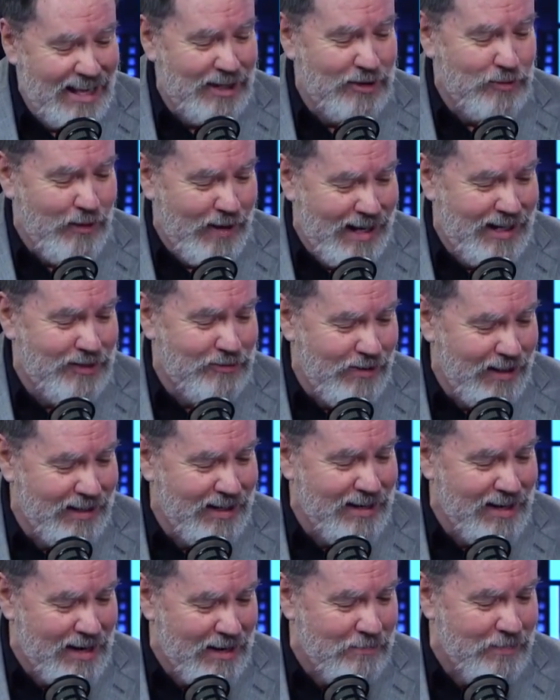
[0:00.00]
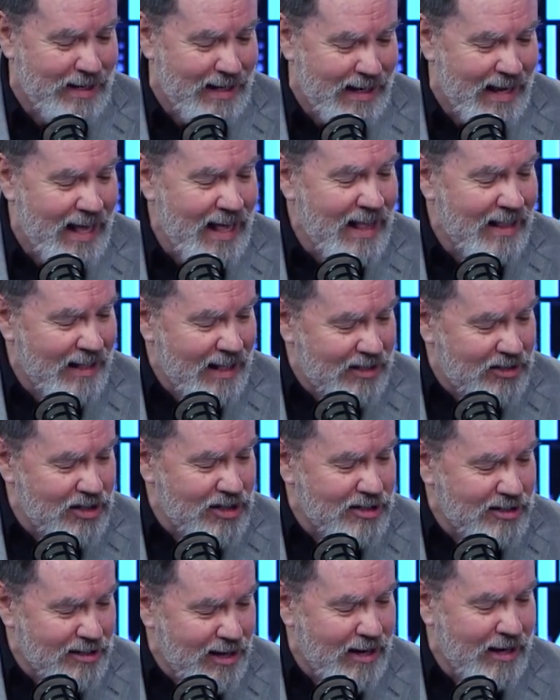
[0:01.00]
That's what it's really going to be. Let's
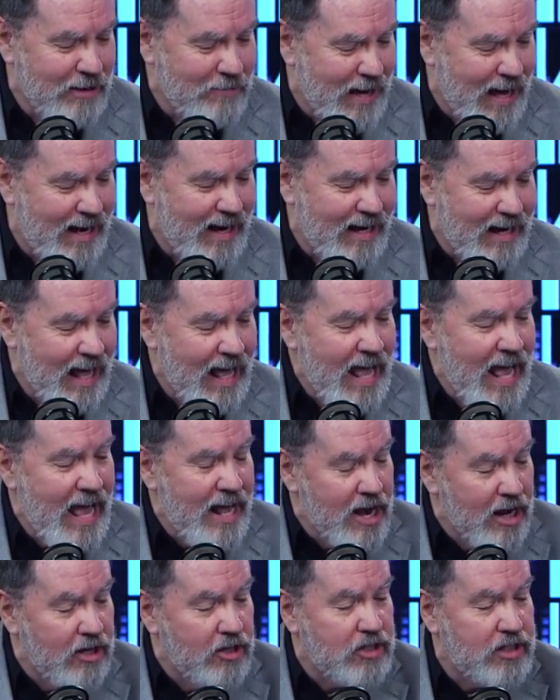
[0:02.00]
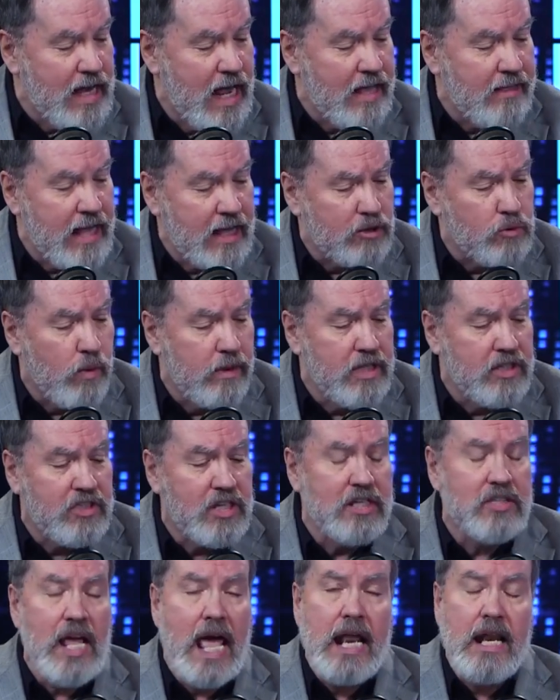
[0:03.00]
just talk about it and understand that's where
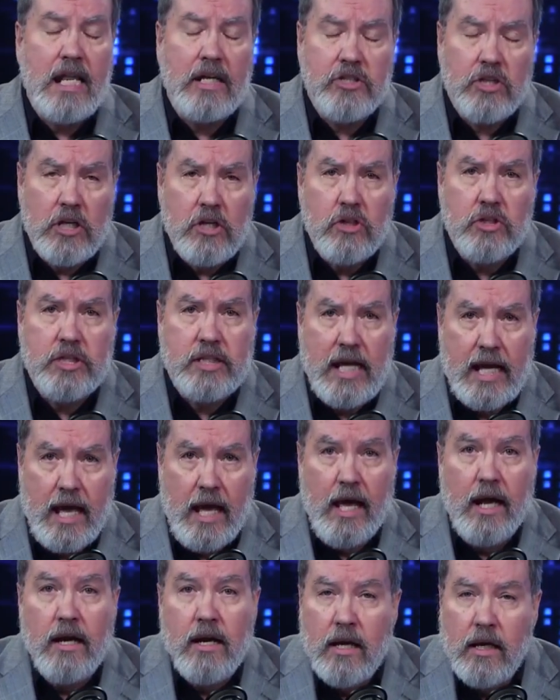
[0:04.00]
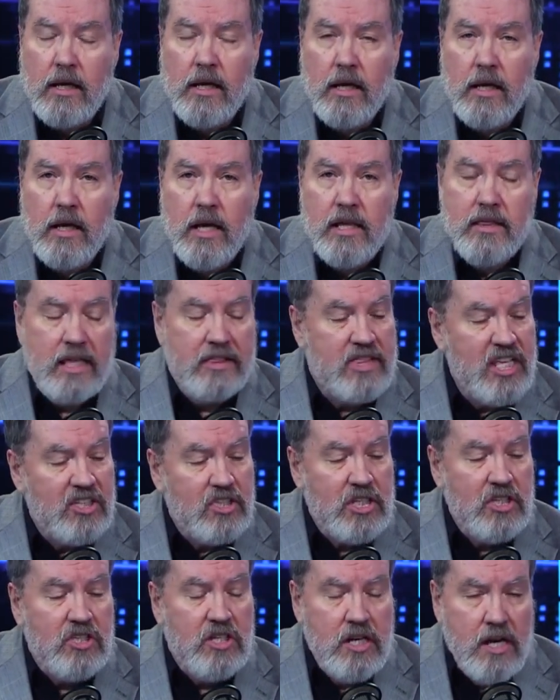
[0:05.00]
this is. And let's understand that
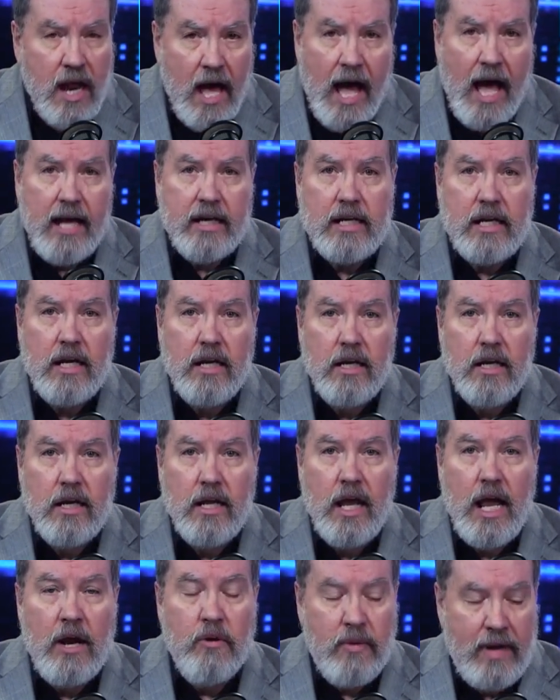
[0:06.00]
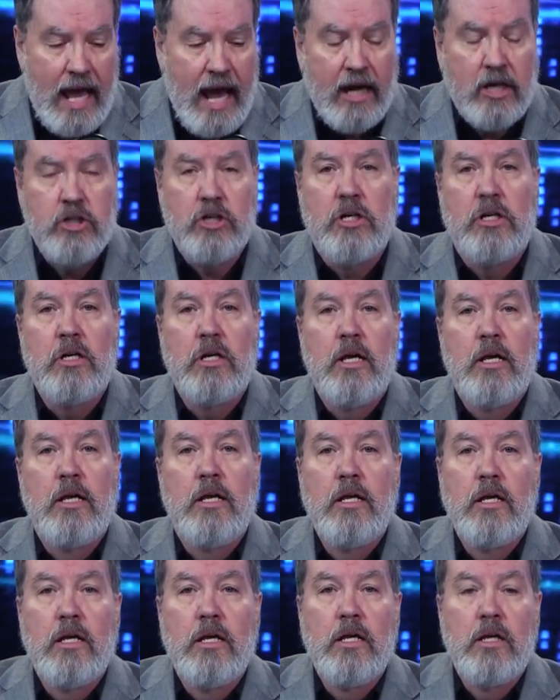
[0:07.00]
this is not a reaction
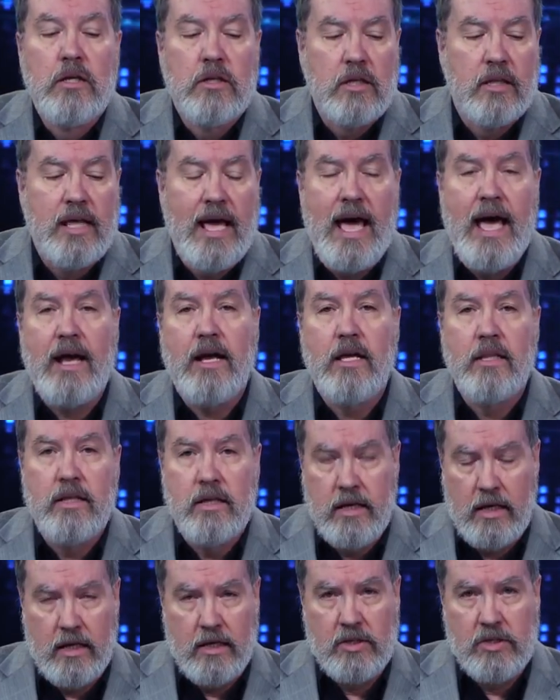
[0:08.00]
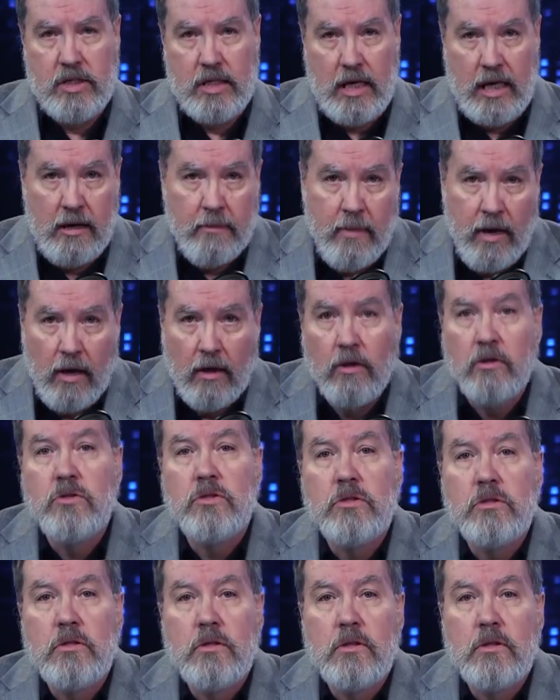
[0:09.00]
to the hack of the DNC emails.